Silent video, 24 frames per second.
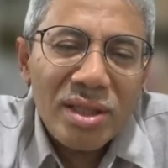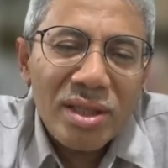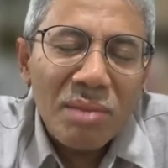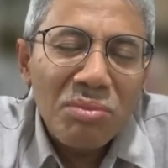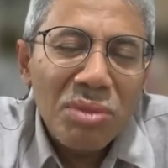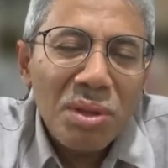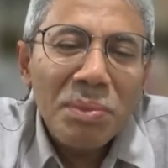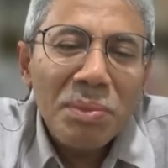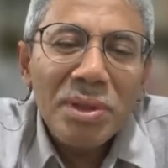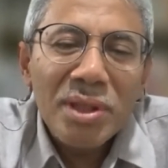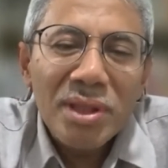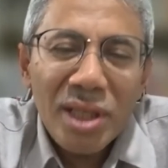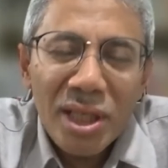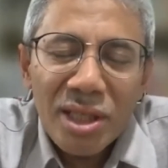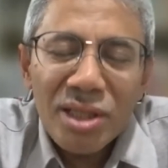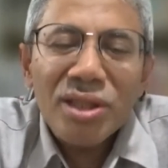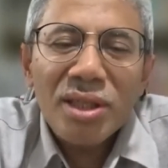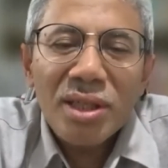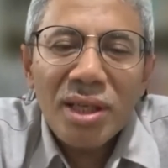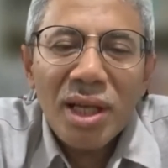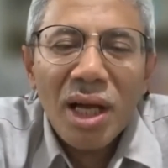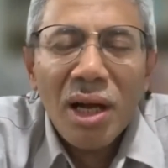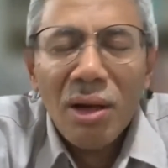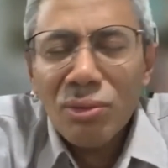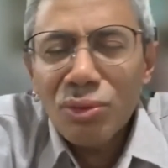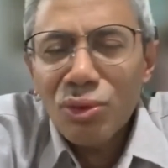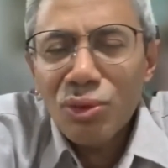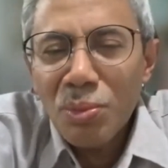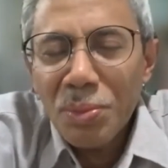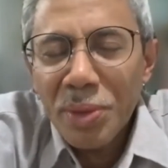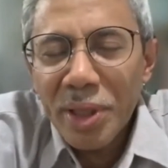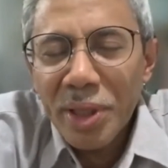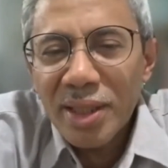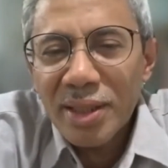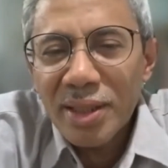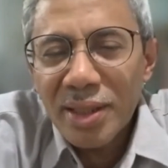implementation, how to
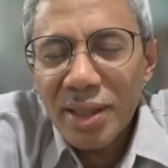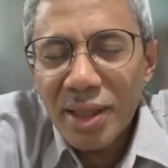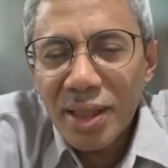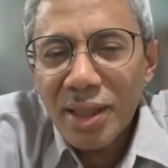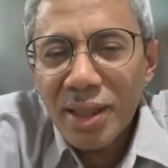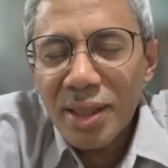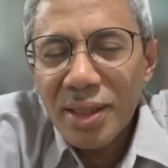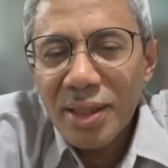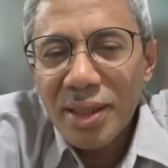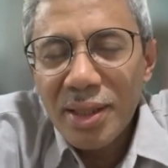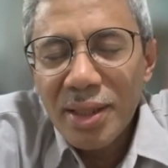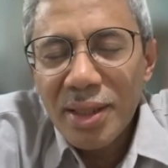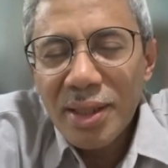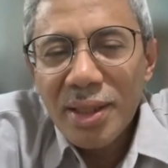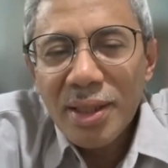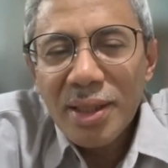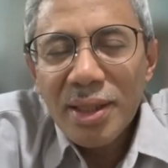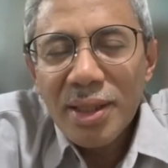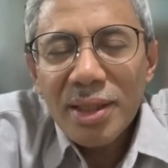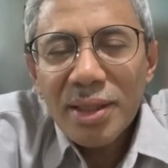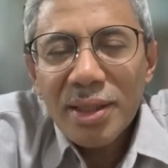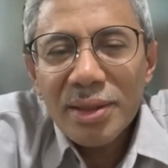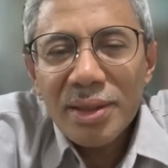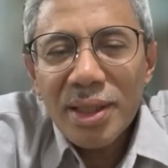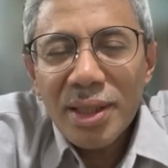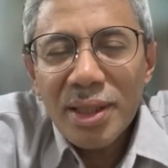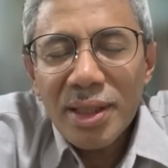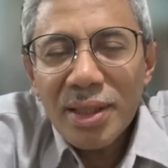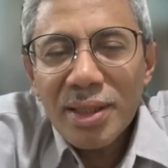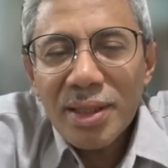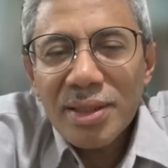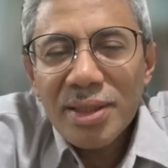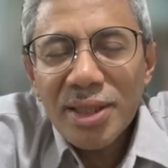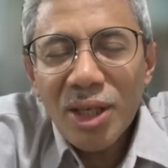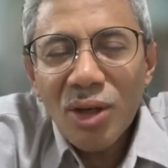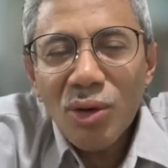make the
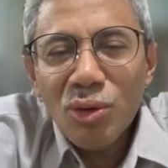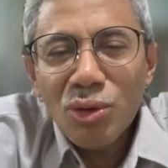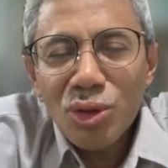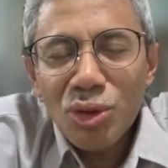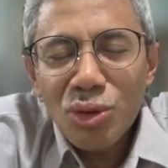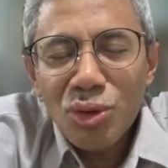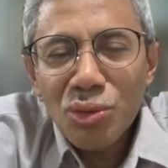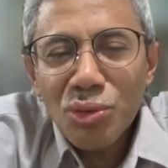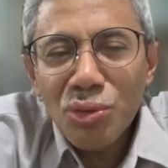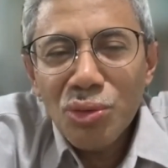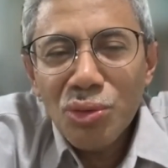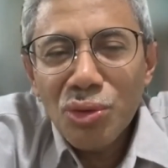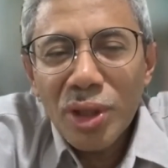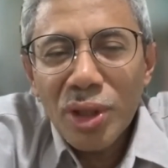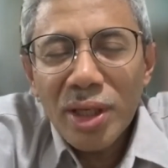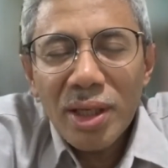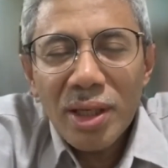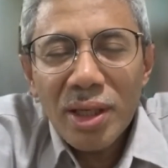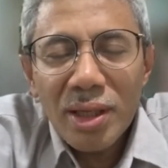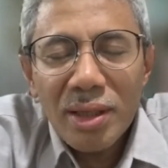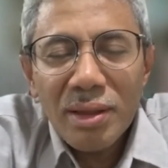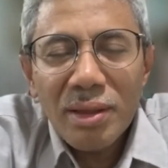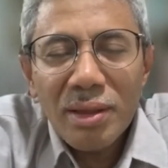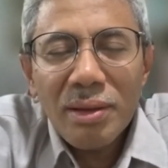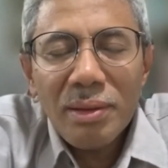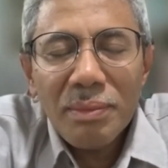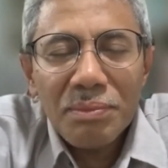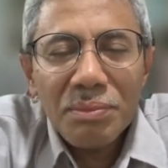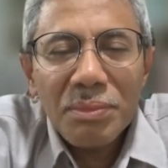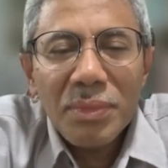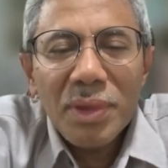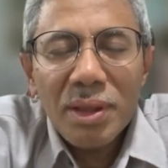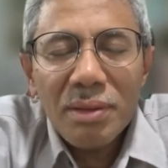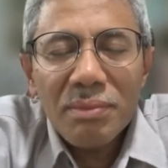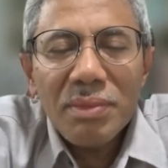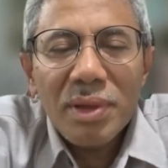CO2,
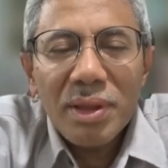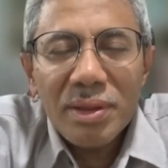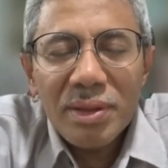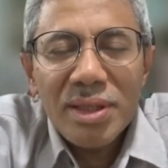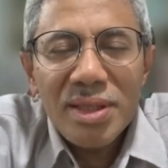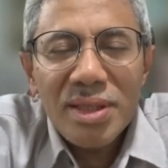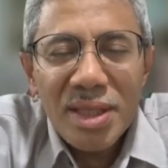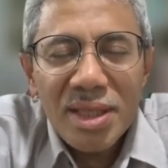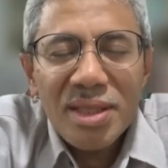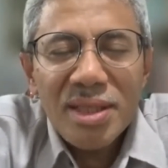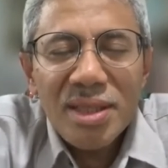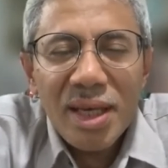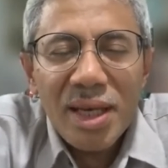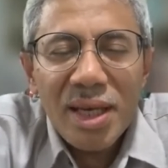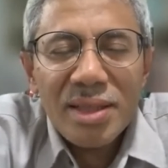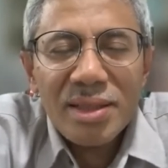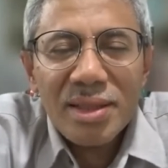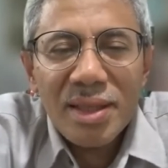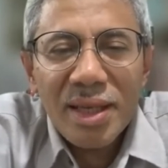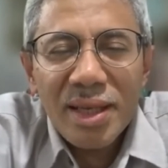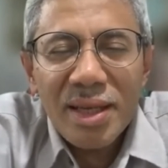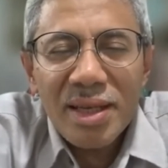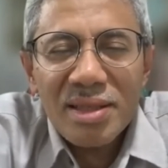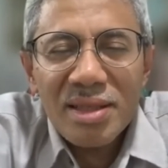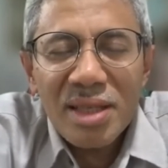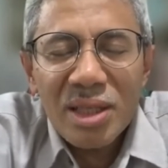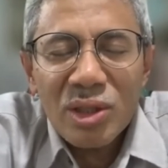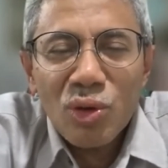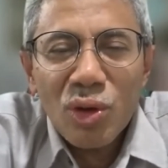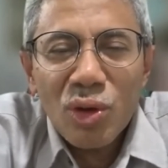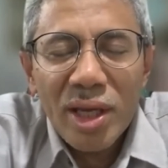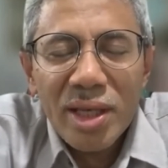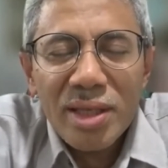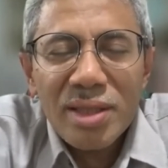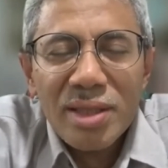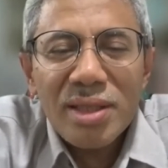the CCS and
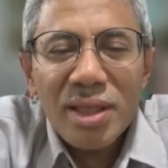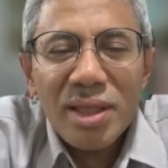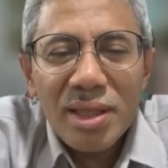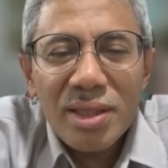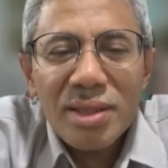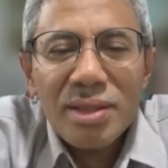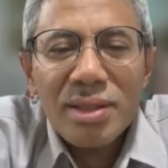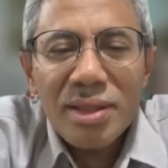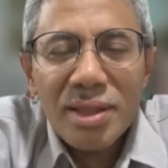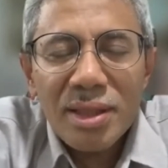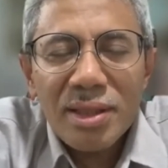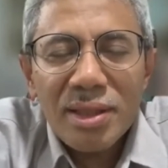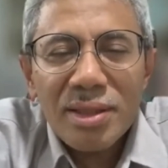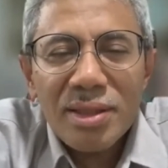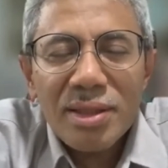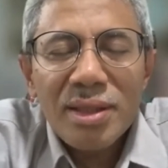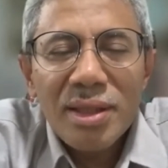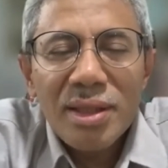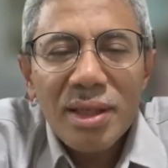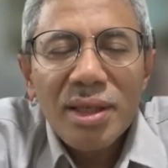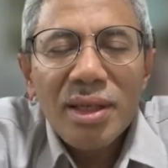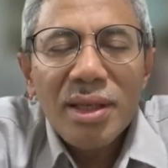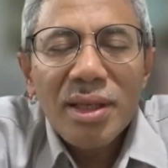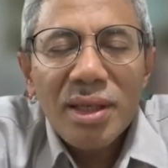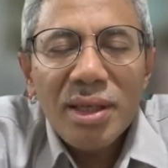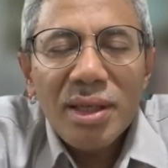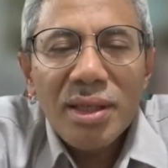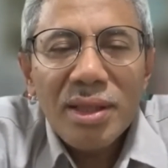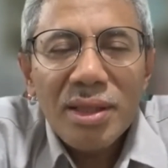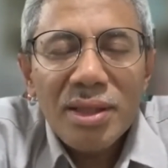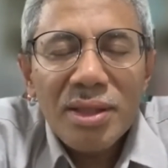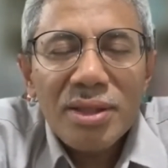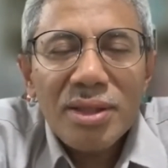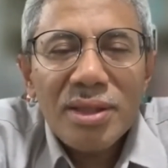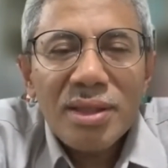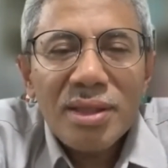CCUS
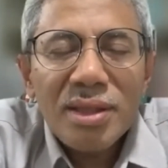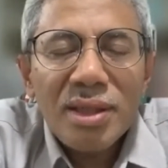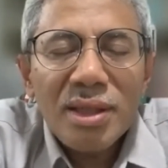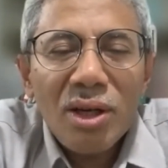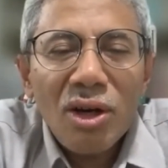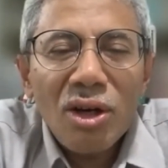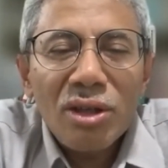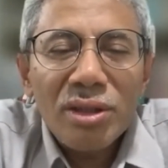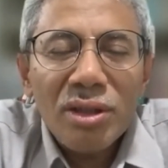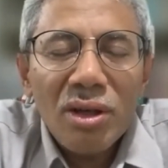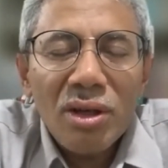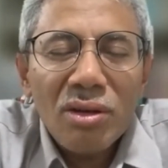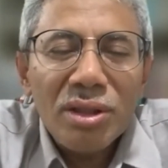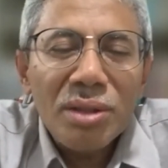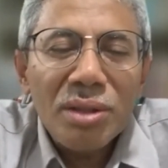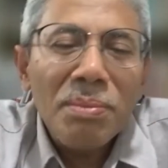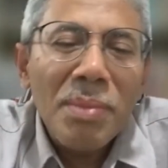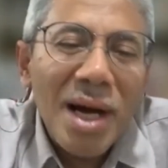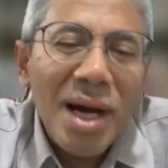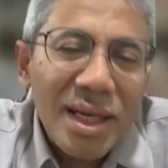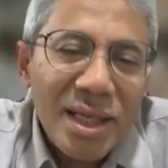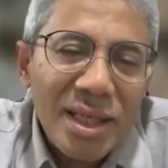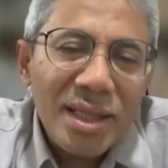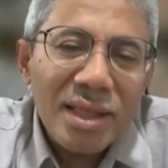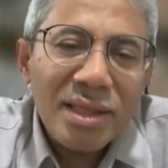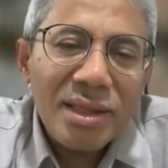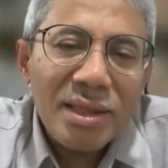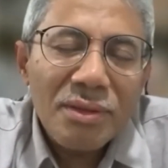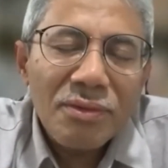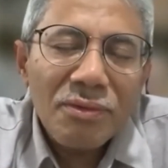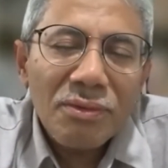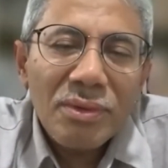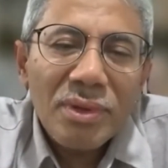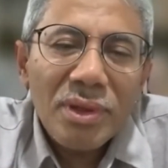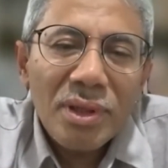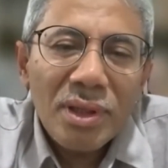is on the market
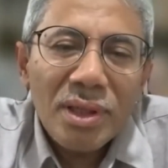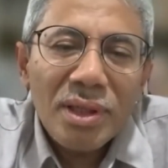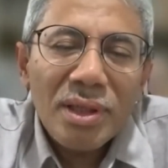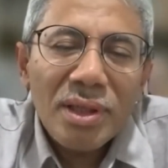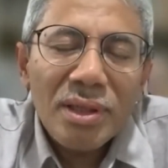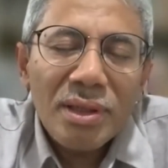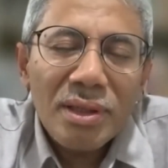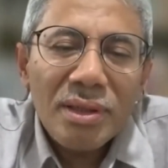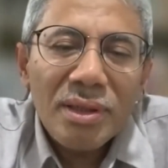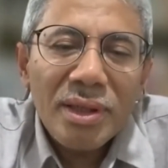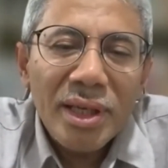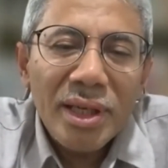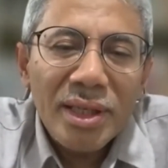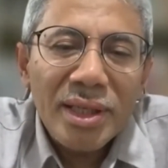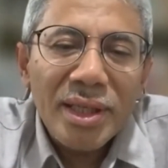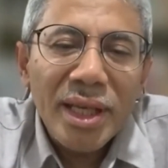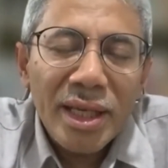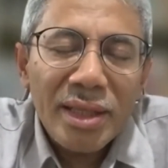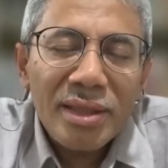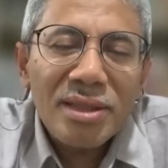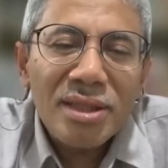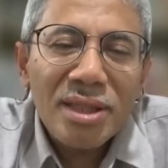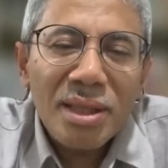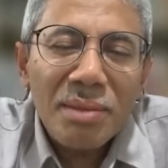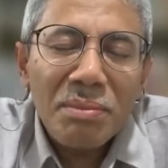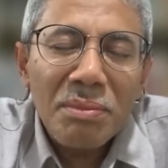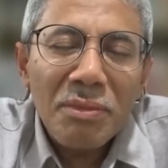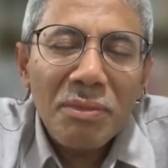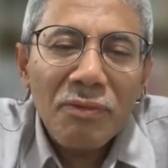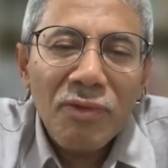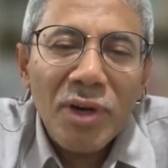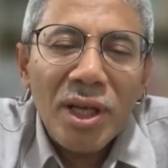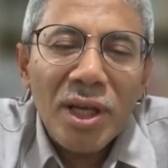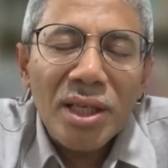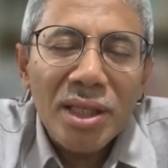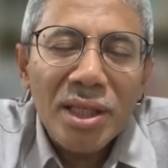and get some
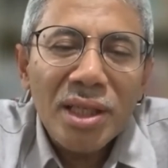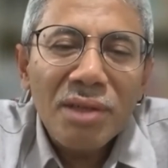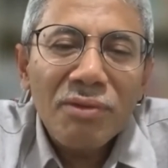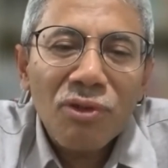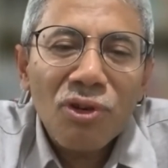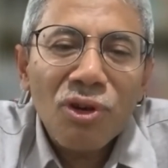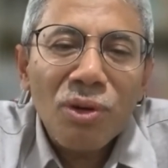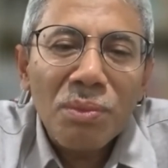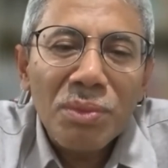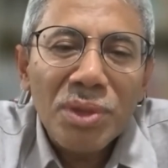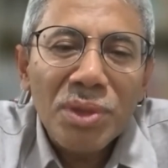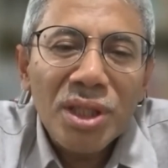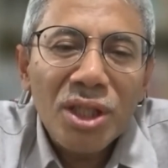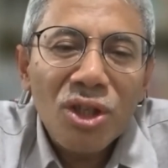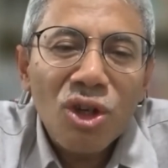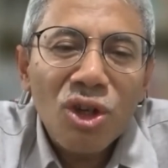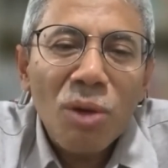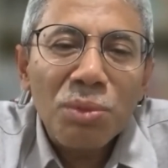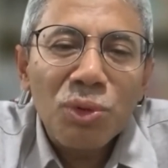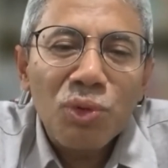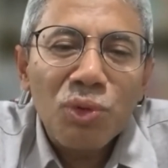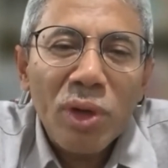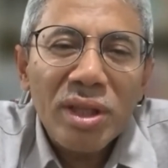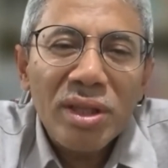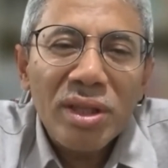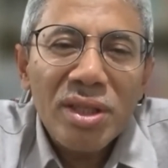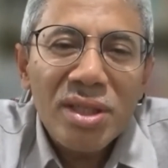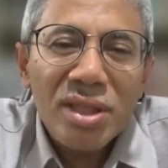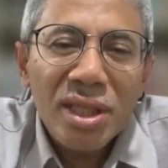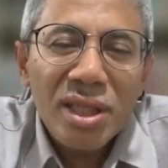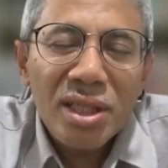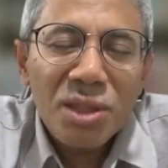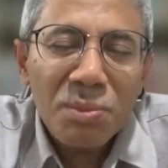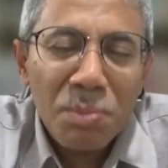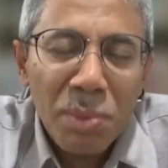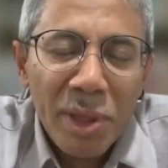funding from the
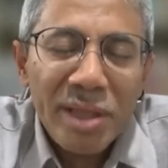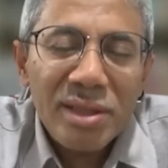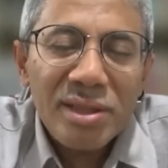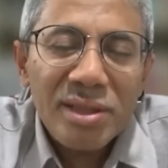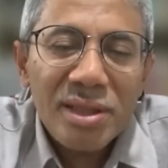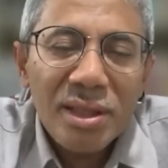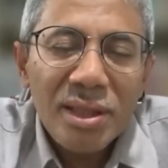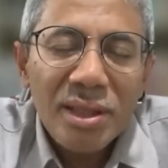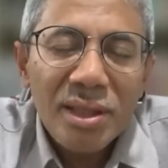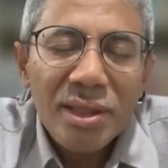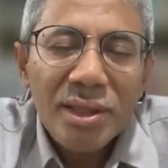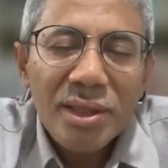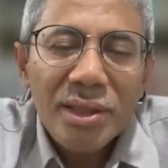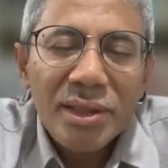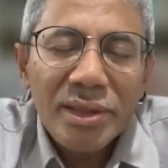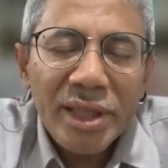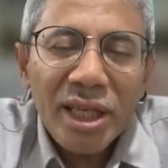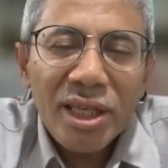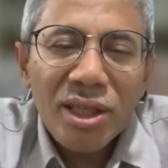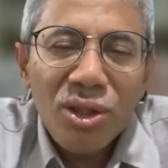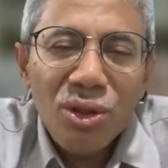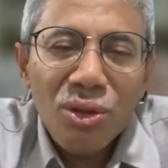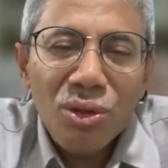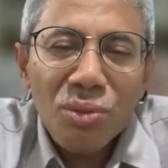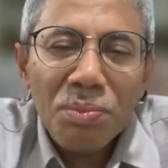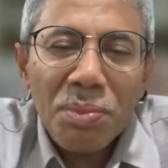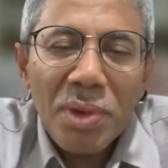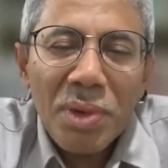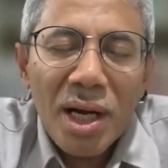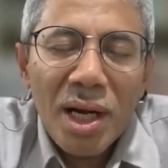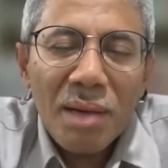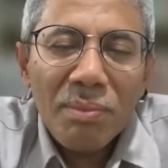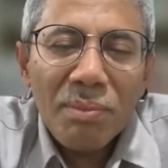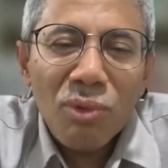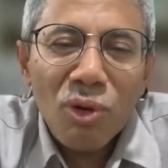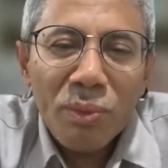COP26 pledge. Thank you,
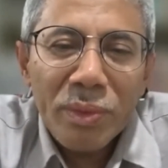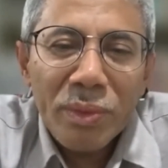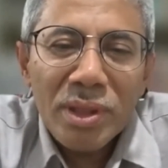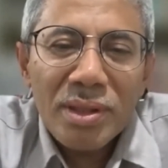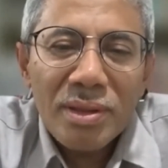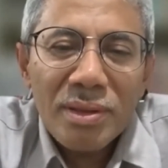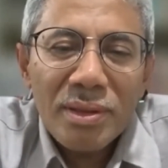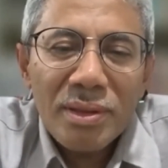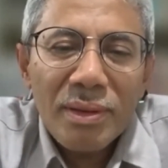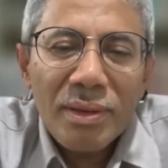Pak Pomin.